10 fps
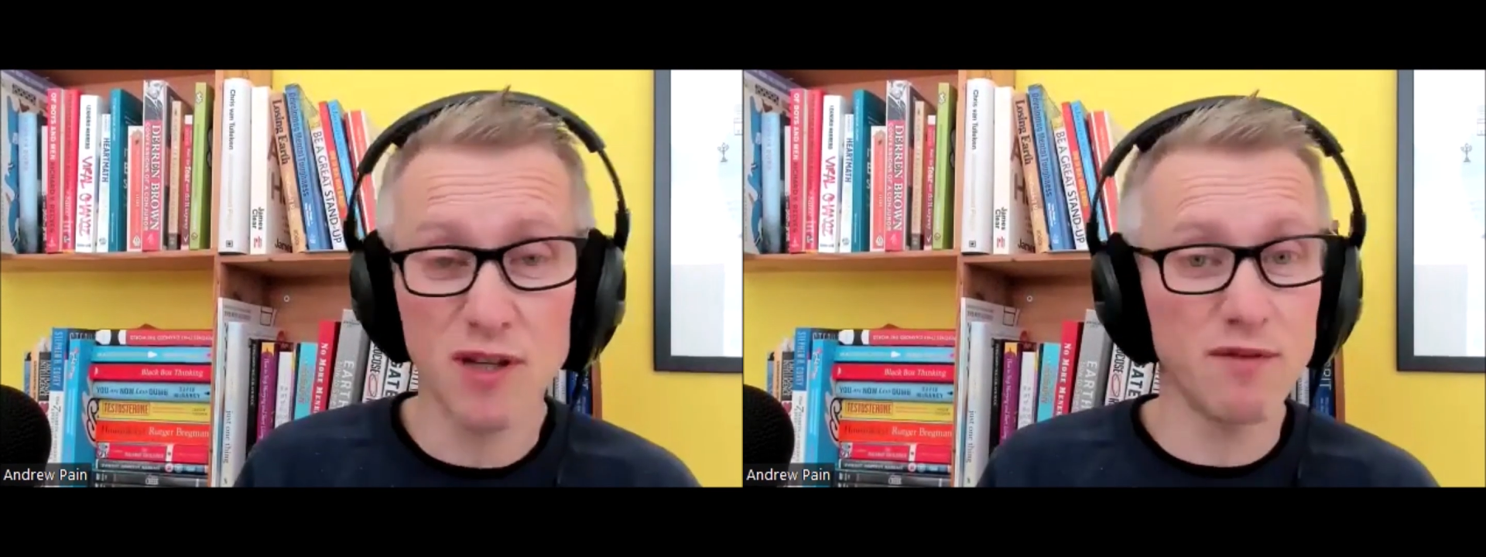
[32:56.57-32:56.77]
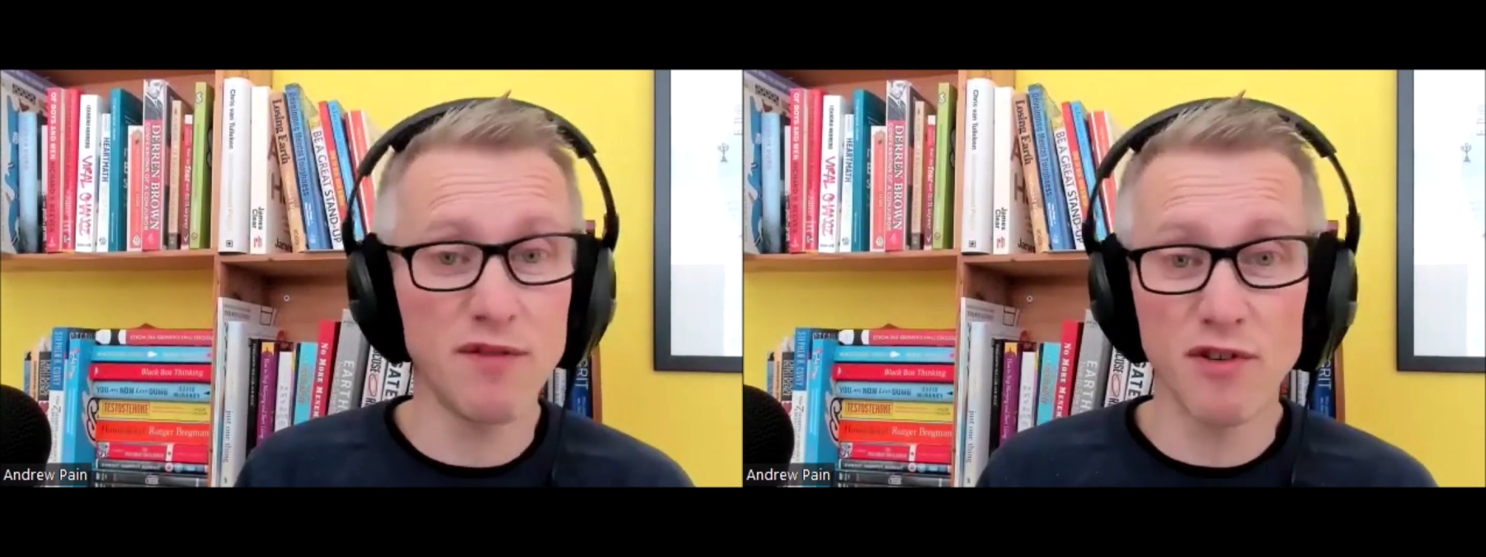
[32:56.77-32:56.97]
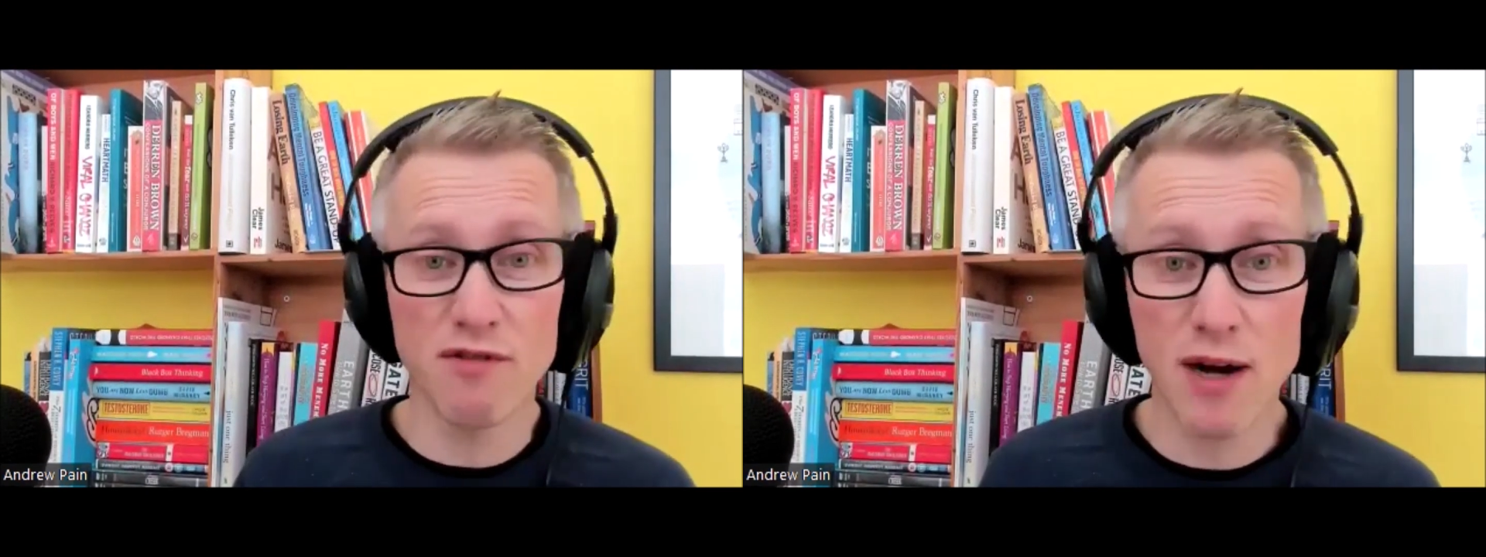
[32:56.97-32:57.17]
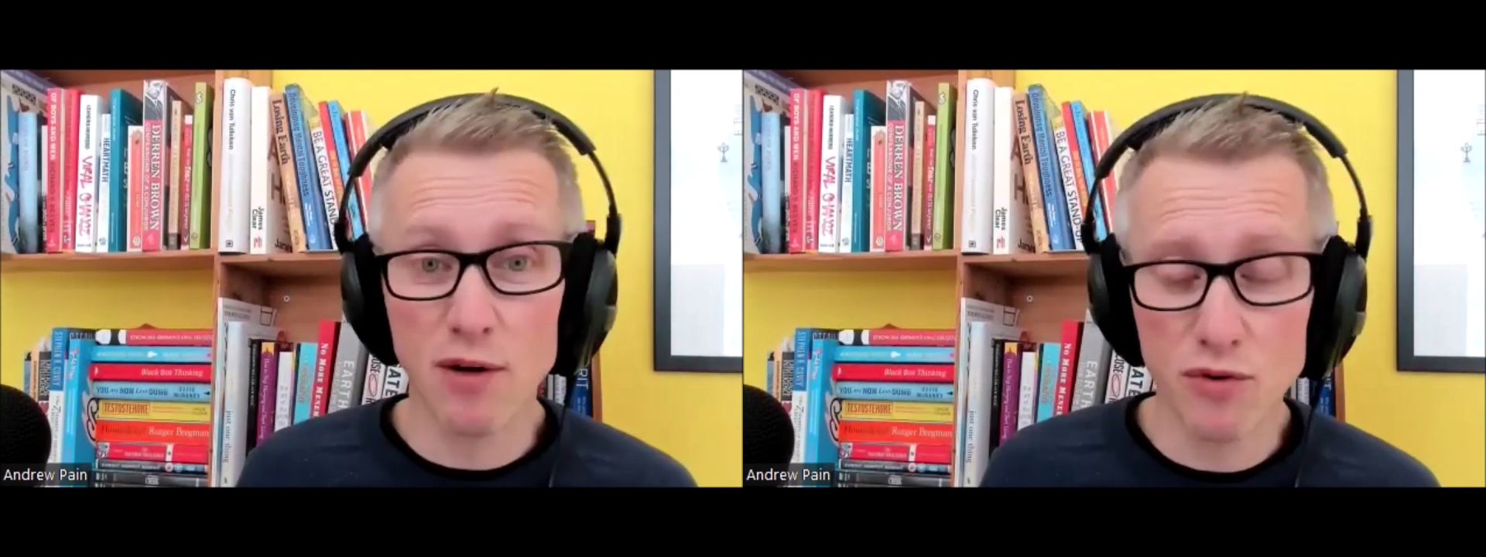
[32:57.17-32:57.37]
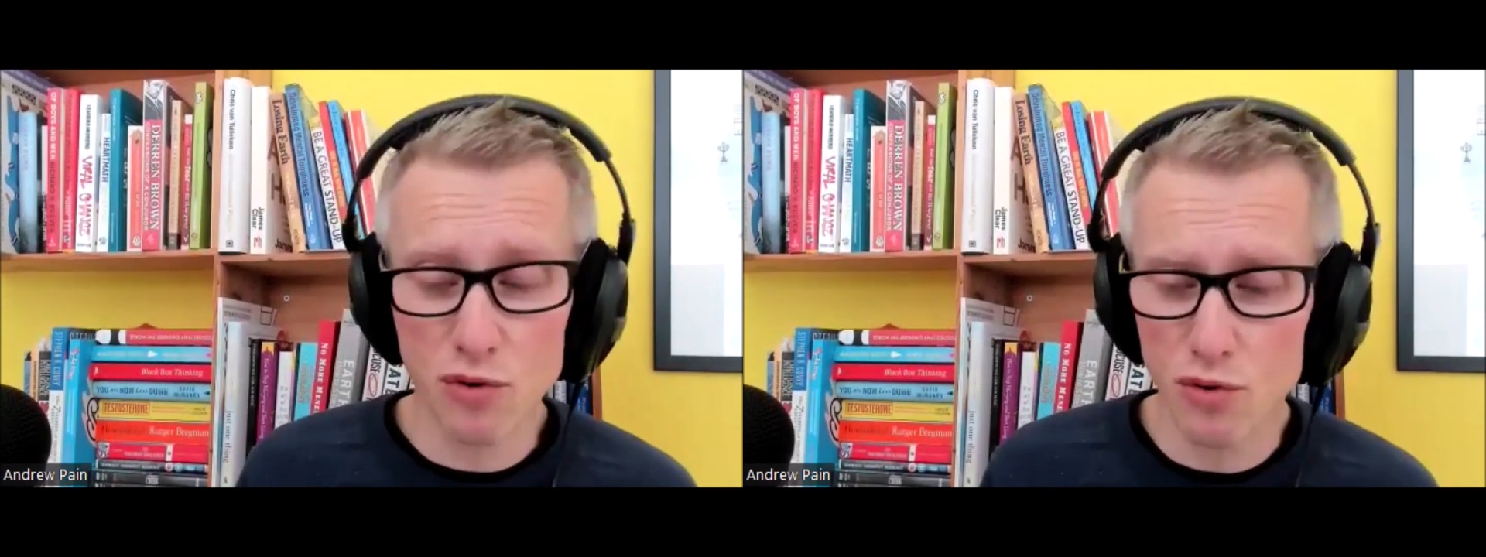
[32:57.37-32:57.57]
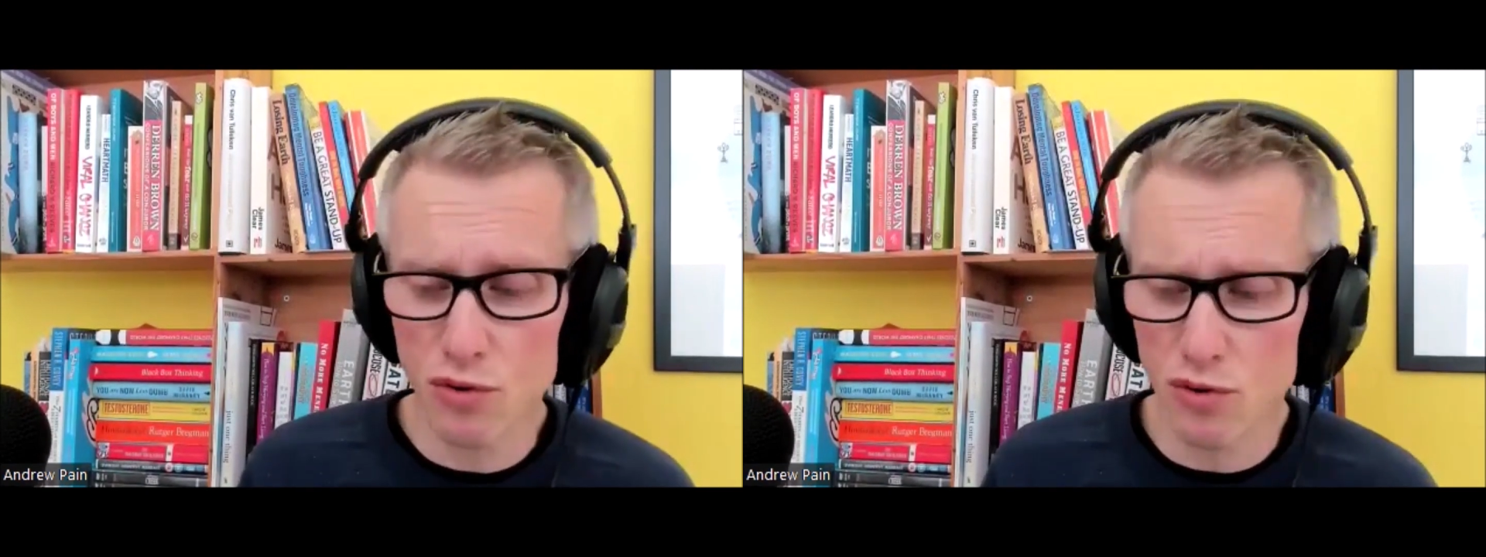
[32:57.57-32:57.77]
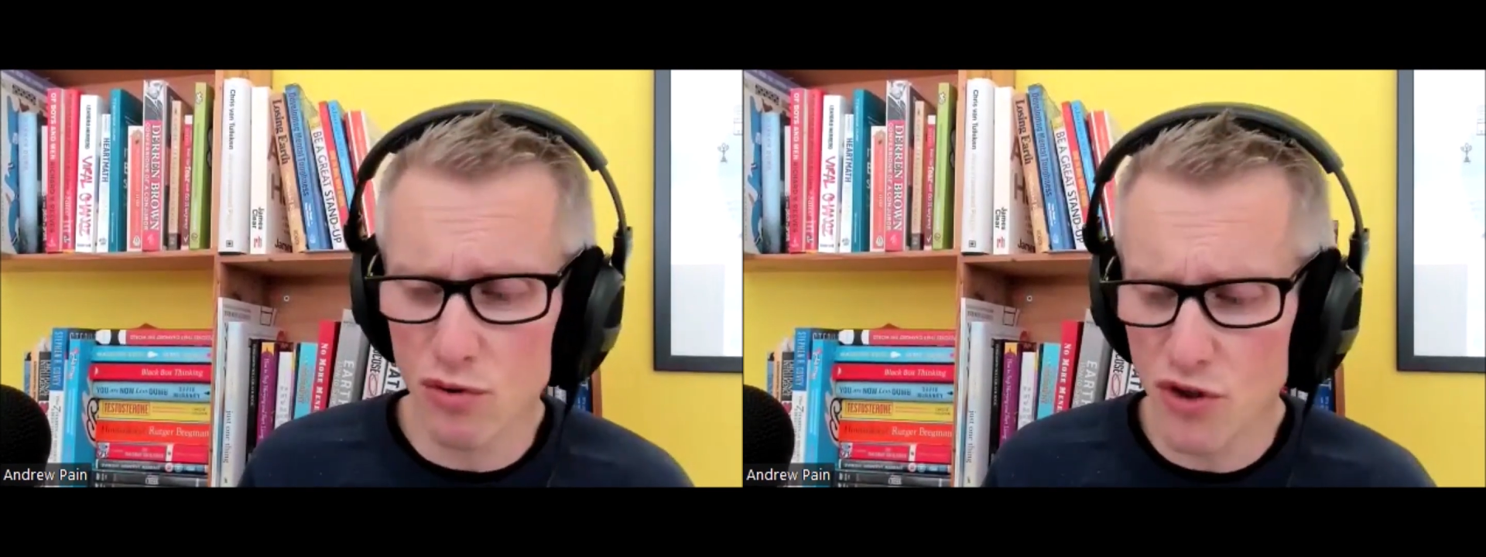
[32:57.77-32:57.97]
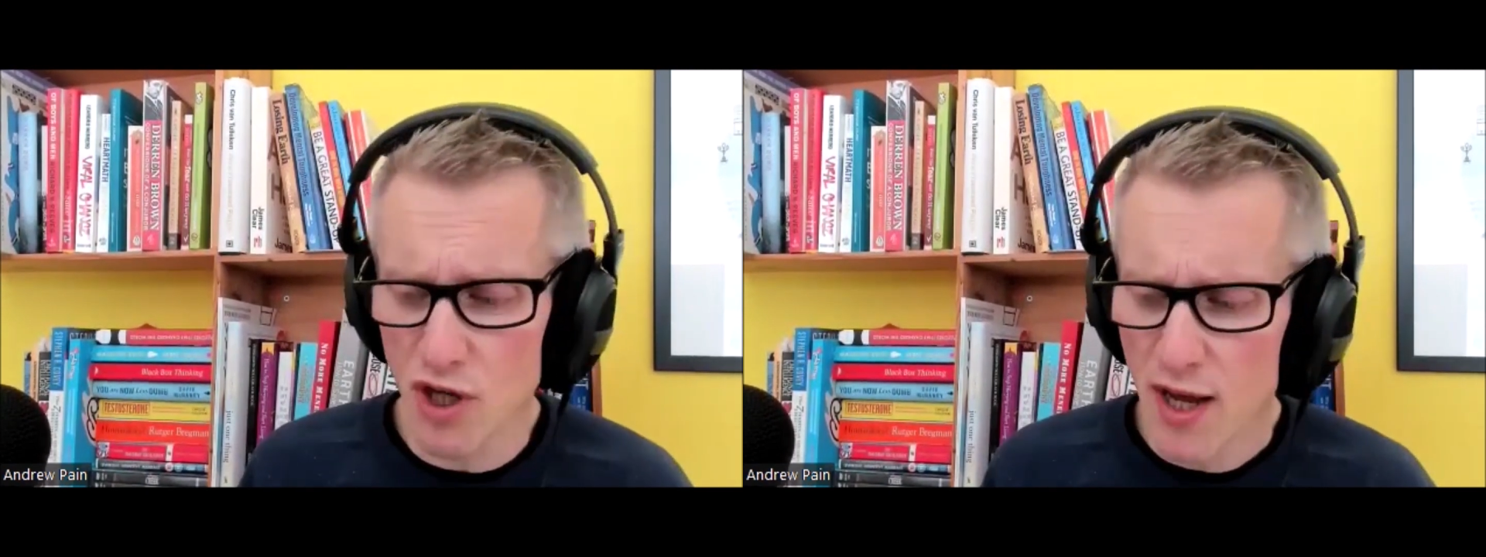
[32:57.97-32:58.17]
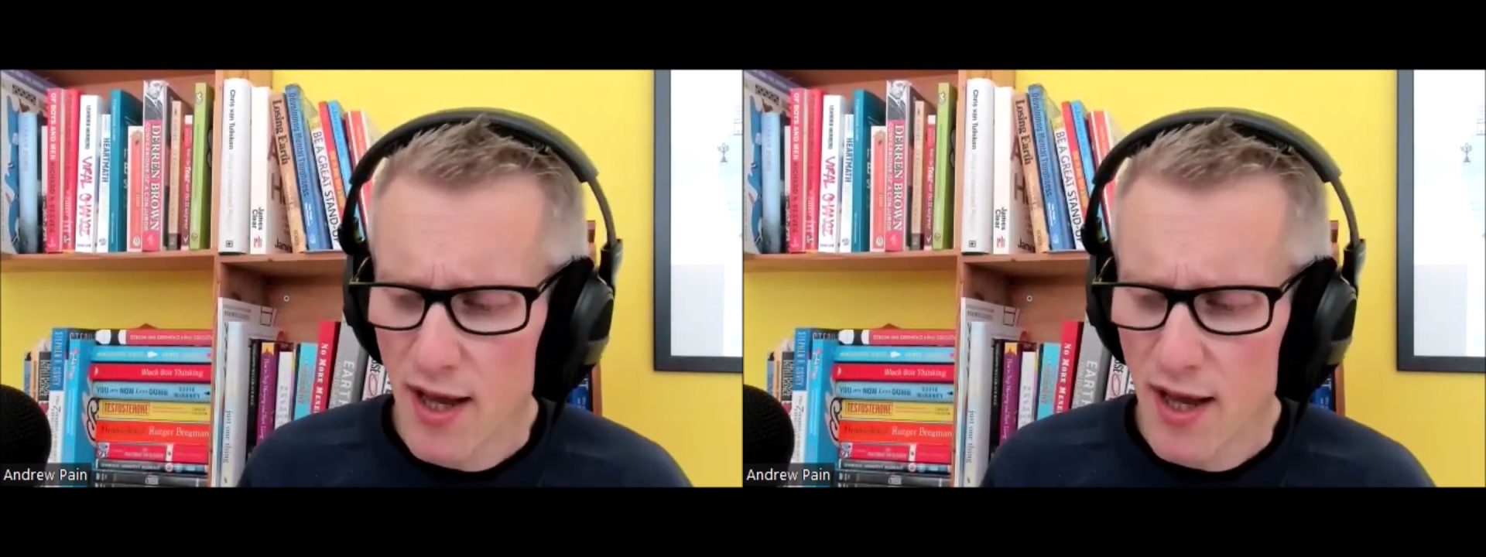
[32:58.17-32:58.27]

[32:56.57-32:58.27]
even if you're outdoors.